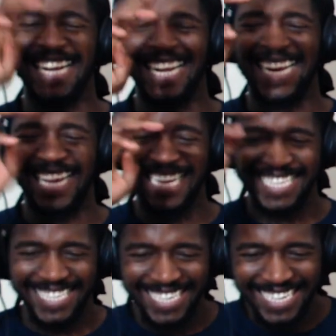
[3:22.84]

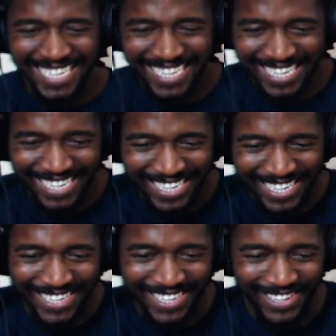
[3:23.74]
Jeez.
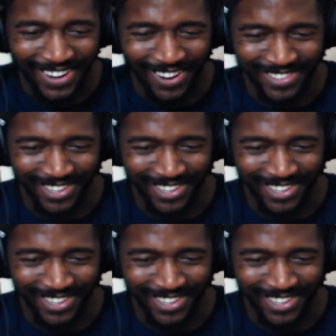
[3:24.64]
Yo,